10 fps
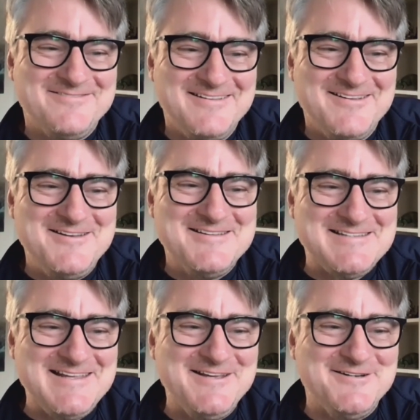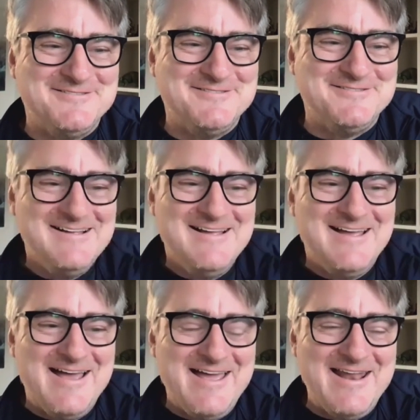Good to see you.
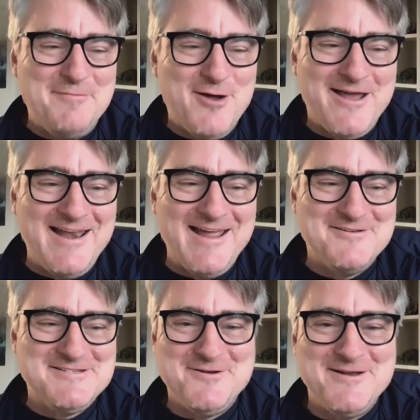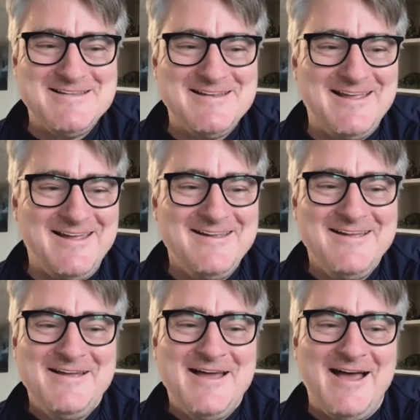And I'm not in Arizona
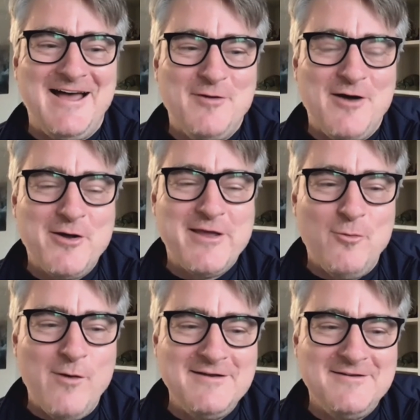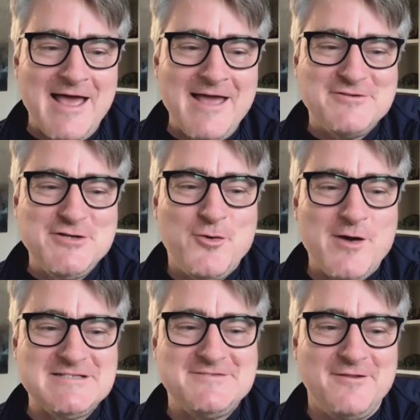today. Okay, I have
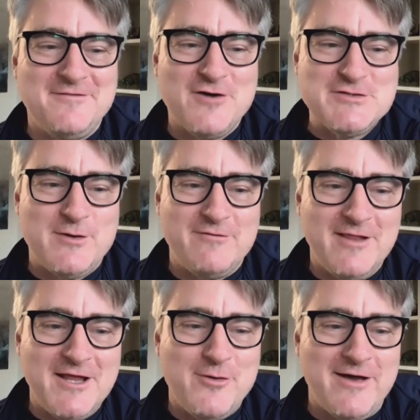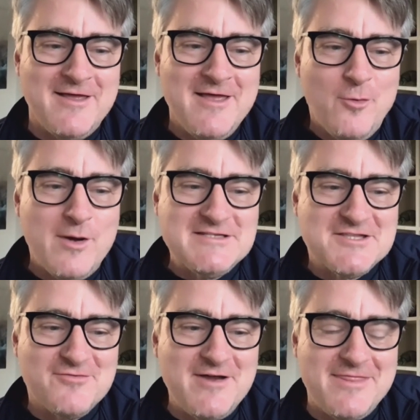2 questions for you. The first one, really quick.
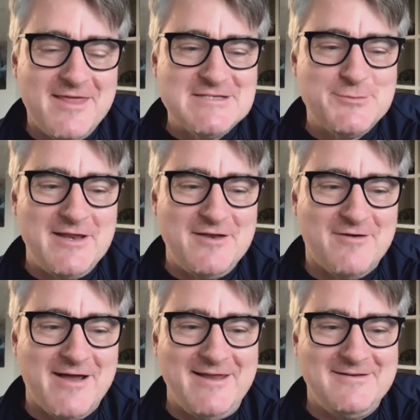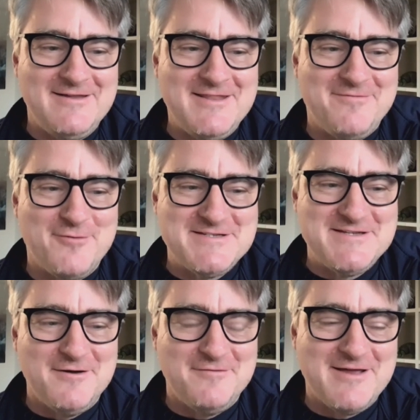What's 3 things we did right in the
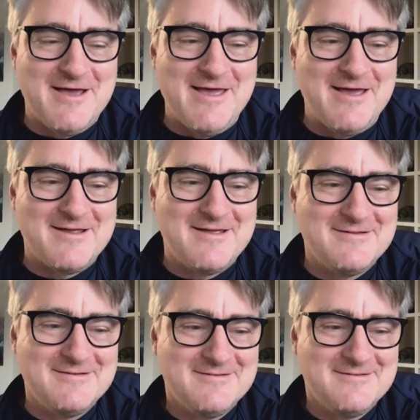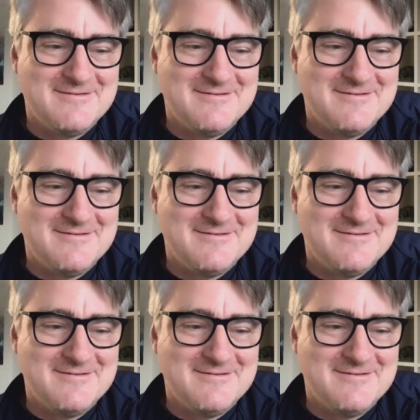first year of KAYAK?